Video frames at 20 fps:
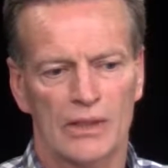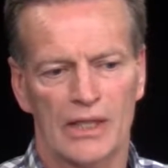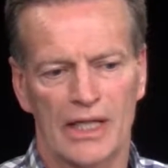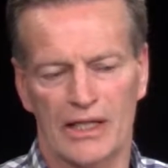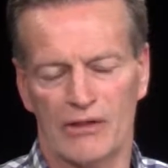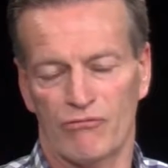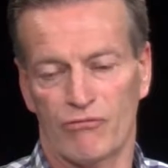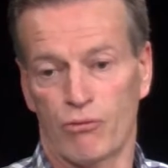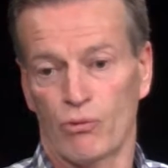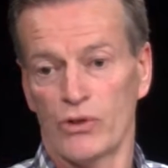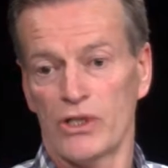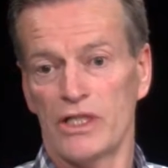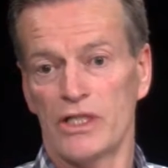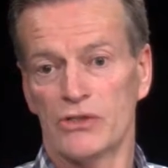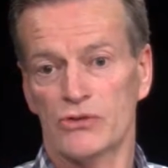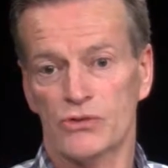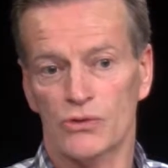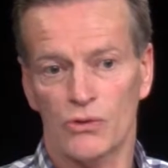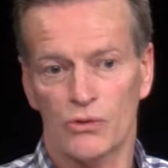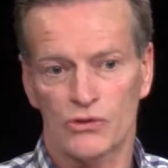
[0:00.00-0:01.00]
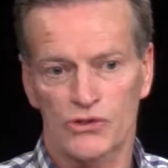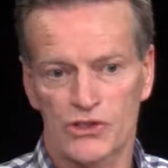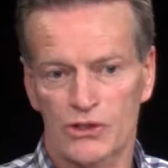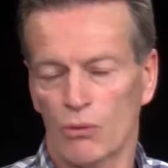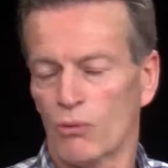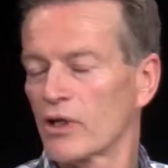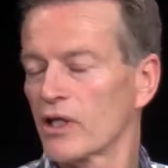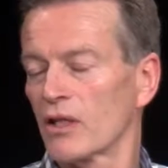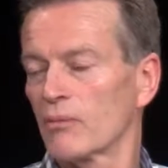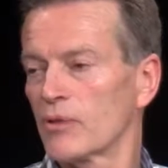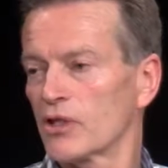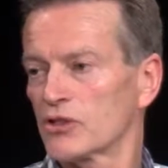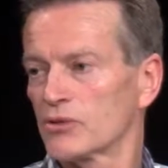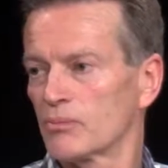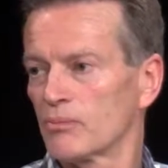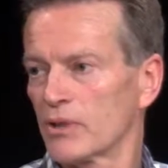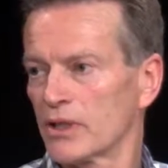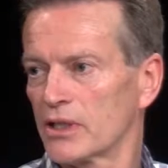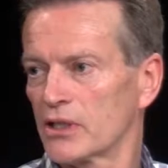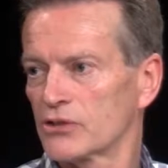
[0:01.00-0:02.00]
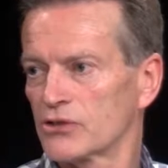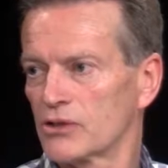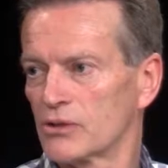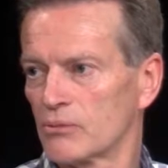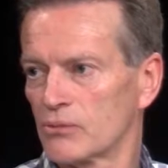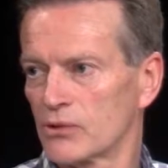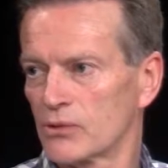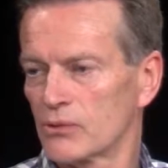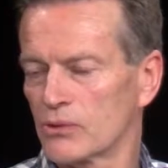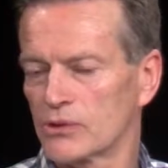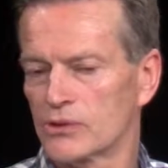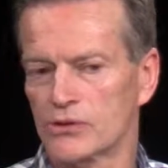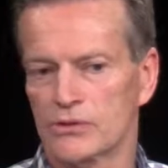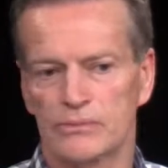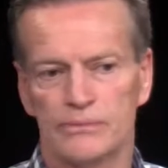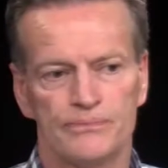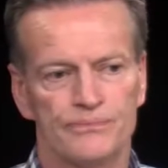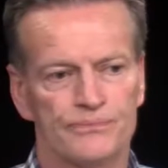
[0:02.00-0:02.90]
at 40 years old, still one of the best players in the Bruins.